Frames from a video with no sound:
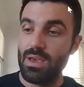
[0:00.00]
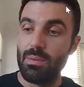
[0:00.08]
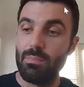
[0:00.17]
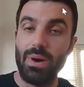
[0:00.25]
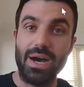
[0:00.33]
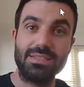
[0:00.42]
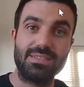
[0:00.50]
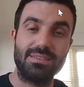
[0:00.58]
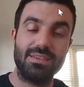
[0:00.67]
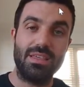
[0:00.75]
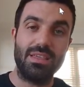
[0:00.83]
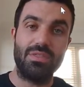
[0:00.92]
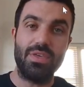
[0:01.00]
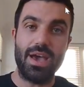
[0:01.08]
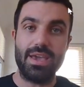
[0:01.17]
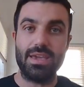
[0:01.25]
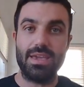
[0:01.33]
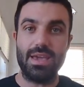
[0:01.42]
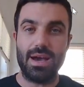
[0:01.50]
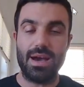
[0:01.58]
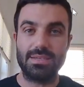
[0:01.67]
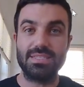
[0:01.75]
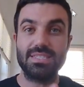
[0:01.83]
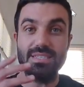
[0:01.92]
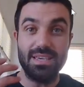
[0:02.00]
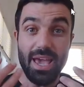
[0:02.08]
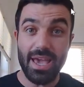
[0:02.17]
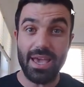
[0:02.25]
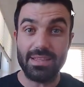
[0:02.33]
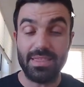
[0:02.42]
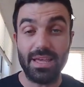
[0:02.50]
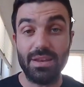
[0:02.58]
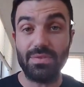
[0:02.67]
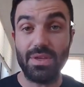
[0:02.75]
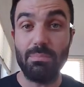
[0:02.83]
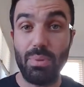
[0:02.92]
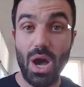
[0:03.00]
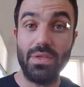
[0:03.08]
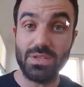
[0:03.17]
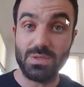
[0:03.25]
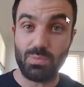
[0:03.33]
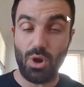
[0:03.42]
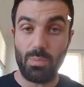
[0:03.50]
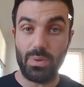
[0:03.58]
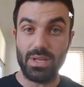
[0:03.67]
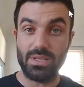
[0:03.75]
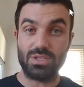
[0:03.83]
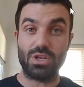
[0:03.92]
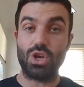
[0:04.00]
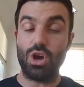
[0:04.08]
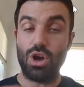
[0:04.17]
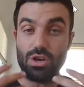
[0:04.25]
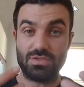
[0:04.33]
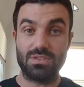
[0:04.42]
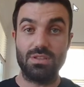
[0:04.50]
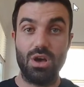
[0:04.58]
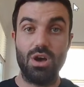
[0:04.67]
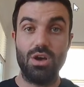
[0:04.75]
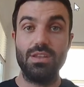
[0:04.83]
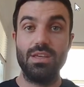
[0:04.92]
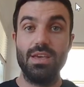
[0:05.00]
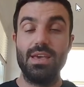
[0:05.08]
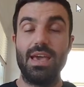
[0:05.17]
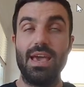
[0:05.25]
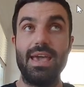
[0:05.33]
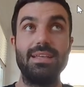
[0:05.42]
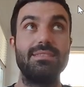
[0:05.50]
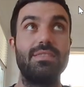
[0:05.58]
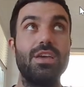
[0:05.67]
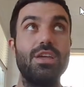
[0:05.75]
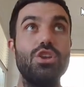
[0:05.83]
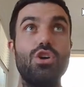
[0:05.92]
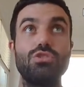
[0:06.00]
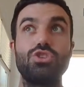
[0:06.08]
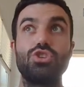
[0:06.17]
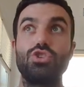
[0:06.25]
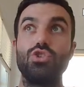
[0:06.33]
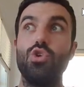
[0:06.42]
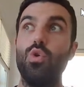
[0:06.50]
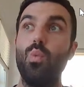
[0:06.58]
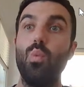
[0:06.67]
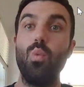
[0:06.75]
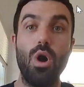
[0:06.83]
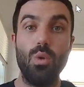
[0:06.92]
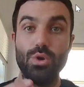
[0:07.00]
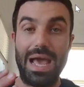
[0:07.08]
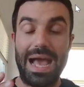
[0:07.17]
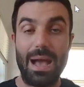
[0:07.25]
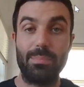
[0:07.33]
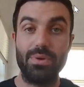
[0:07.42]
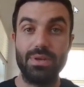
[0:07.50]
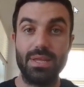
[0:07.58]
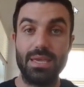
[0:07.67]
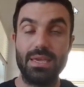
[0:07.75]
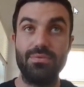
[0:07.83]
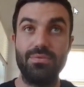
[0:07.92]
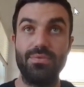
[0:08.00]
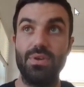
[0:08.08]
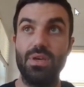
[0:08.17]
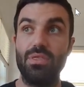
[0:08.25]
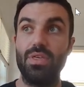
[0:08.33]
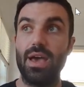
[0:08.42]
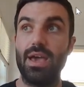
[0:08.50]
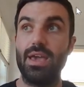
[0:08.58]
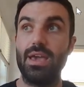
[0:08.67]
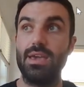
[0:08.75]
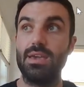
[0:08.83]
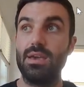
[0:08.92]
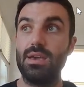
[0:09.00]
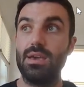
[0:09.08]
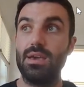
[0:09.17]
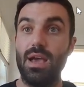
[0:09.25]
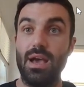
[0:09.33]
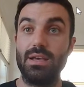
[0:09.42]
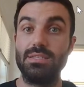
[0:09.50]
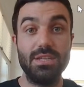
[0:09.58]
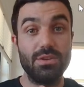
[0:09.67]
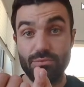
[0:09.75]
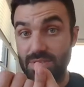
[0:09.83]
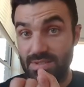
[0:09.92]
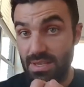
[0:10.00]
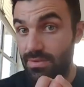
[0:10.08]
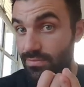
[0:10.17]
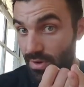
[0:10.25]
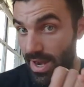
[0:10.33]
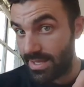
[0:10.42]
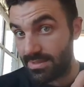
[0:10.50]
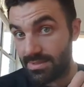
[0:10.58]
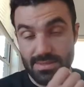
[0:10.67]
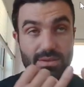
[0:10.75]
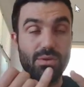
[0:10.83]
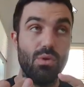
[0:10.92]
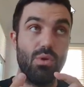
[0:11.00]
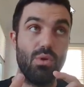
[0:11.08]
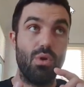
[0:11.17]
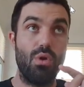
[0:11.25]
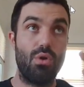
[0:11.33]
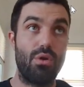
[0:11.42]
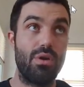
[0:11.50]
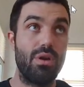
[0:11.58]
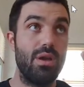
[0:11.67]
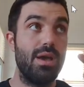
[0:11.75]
but they are scared that if they buy this property, it's going to cost a lot, and they're not sure what would happen if they didn't receive rent or